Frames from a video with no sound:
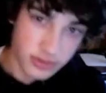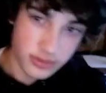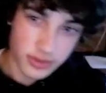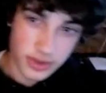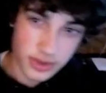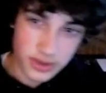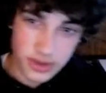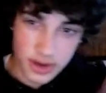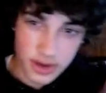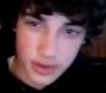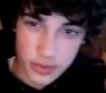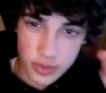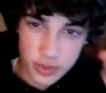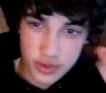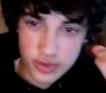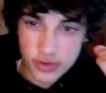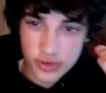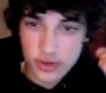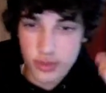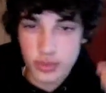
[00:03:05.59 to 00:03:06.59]
for the
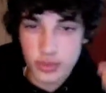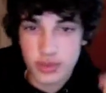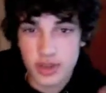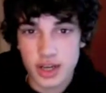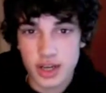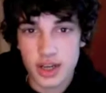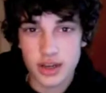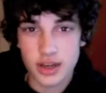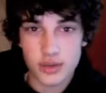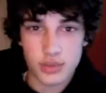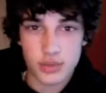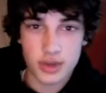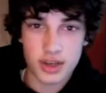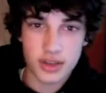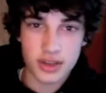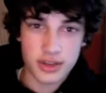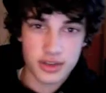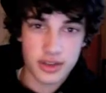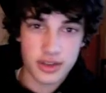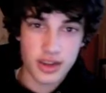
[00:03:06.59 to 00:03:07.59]
championship of the
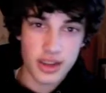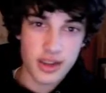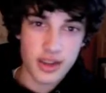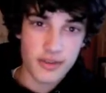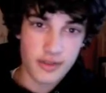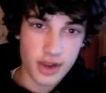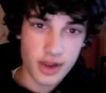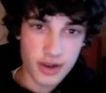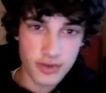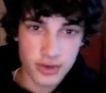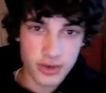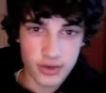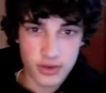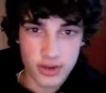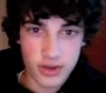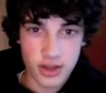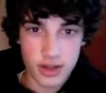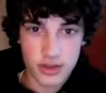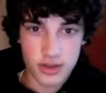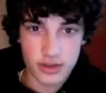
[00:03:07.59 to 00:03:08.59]
lightweights,
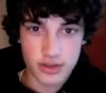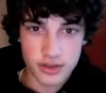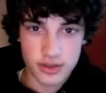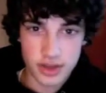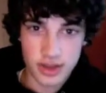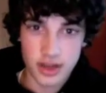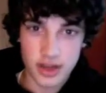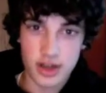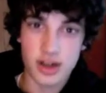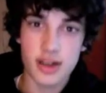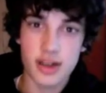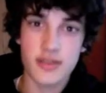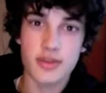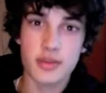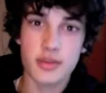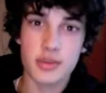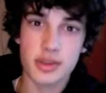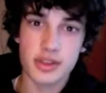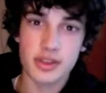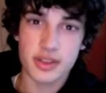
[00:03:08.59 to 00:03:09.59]
$500, and an
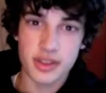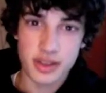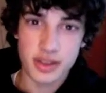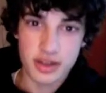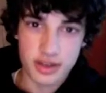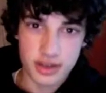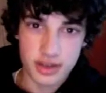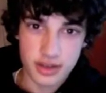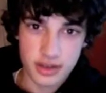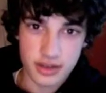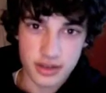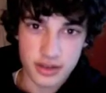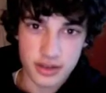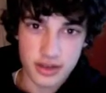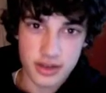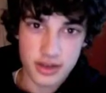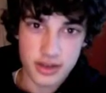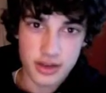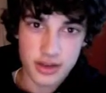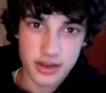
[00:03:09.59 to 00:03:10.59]
11-month sentence.
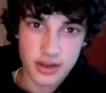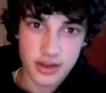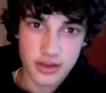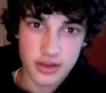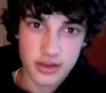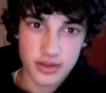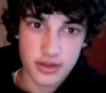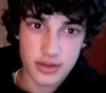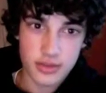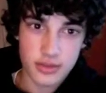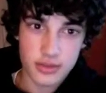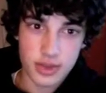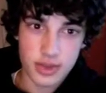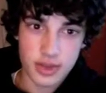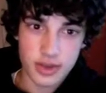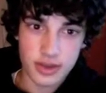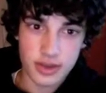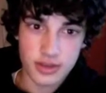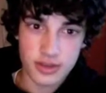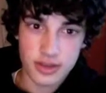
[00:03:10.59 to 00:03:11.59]

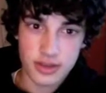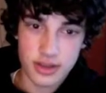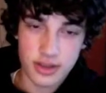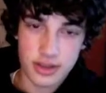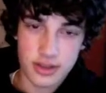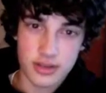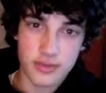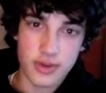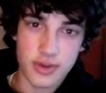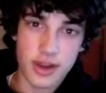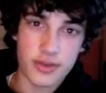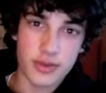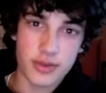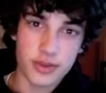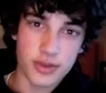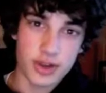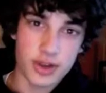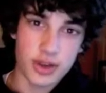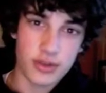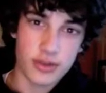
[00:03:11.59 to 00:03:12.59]
Because the
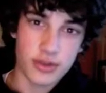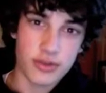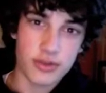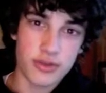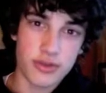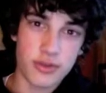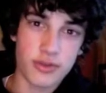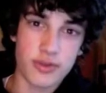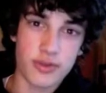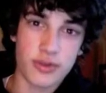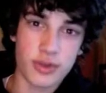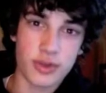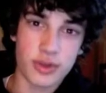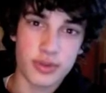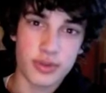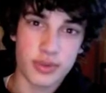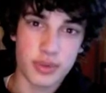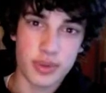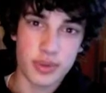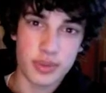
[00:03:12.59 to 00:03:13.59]
$500 was
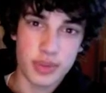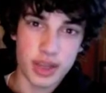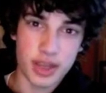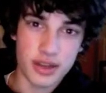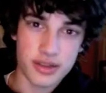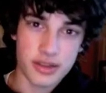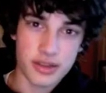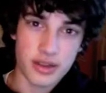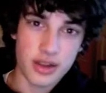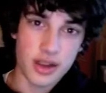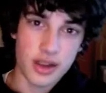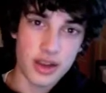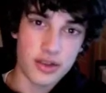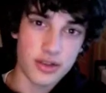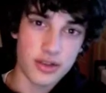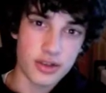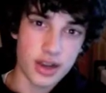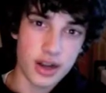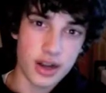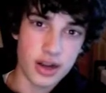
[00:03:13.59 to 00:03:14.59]
from a bet, and
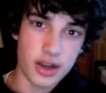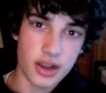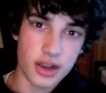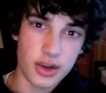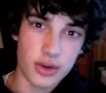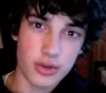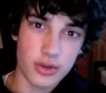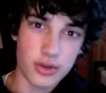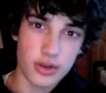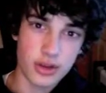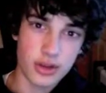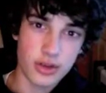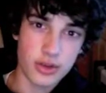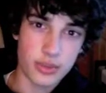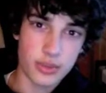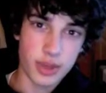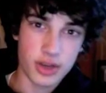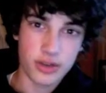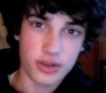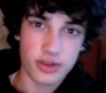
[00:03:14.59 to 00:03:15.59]
you're not allowed to
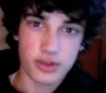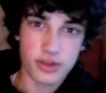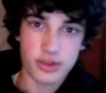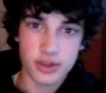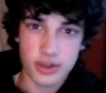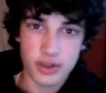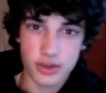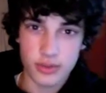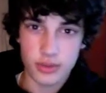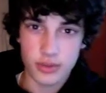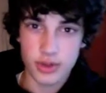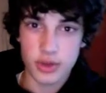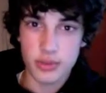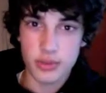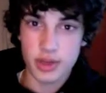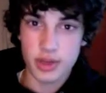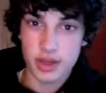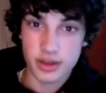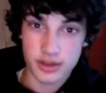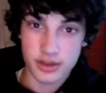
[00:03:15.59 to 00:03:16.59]
bet on yourself when you're
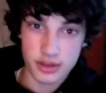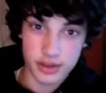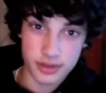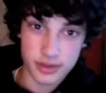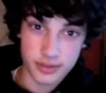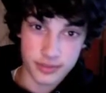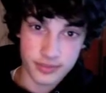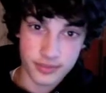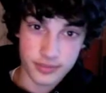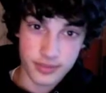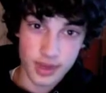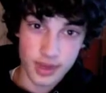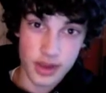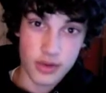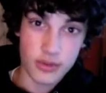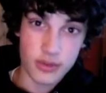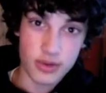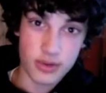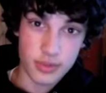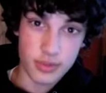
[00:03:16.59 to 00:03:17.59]
boxing.
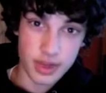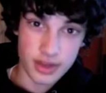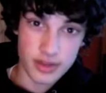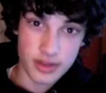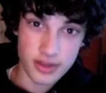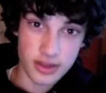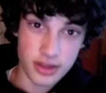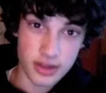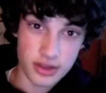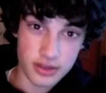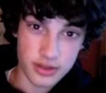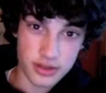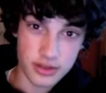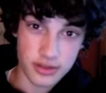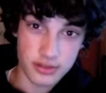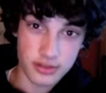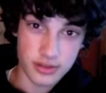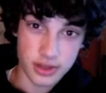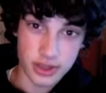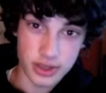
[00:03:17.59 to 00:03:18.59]
Which makes sense,
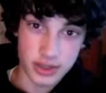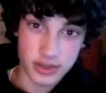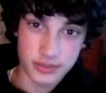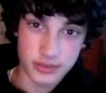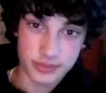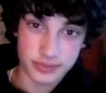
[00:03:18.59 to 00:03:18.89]
really,